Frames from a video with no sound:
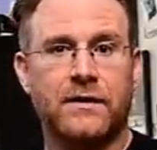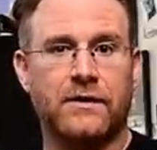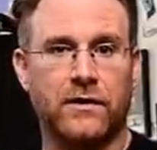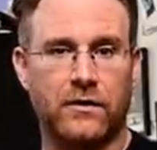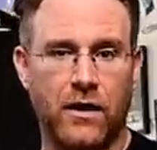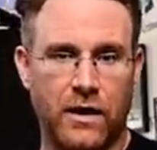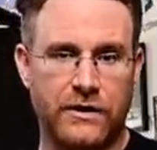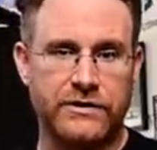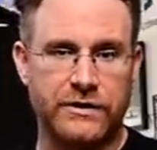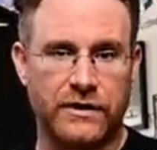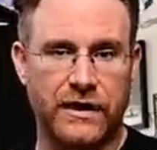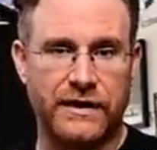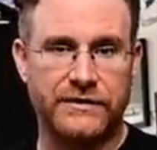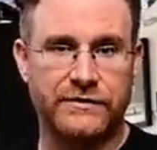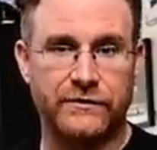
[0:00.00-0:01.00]
The larger the
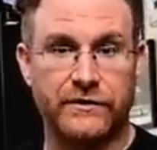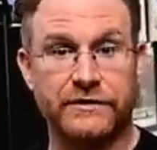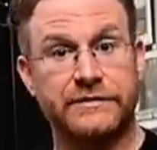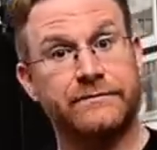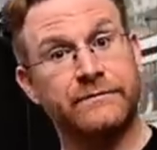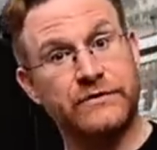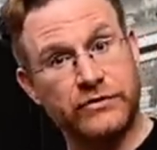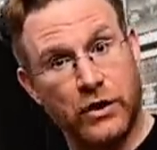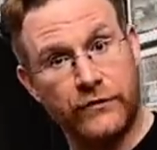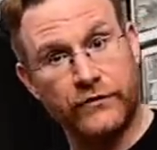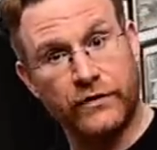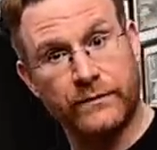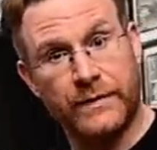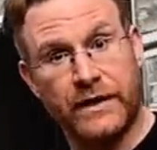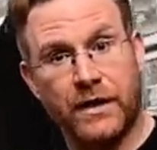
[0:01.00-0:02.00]
light source,
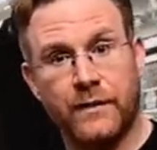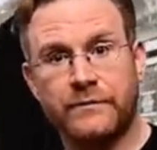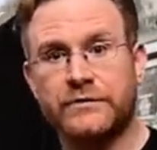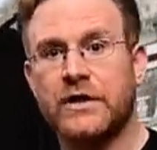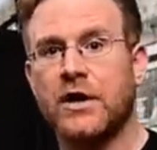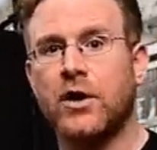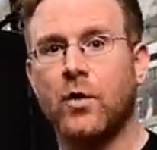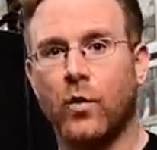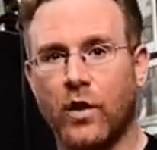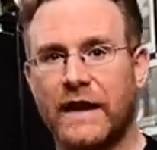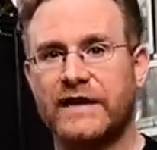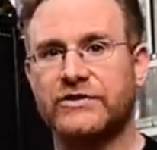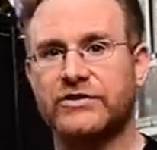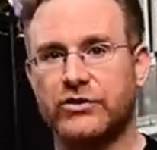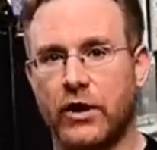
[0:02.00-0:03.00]
softer it becomes, we'll
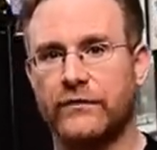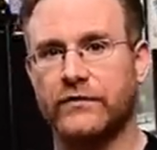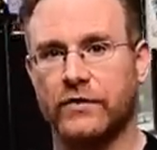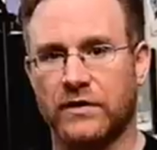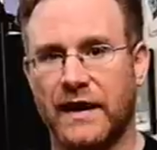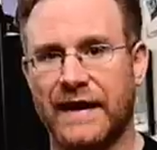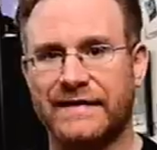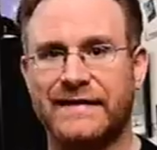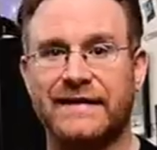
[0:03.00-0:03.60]
get softer light.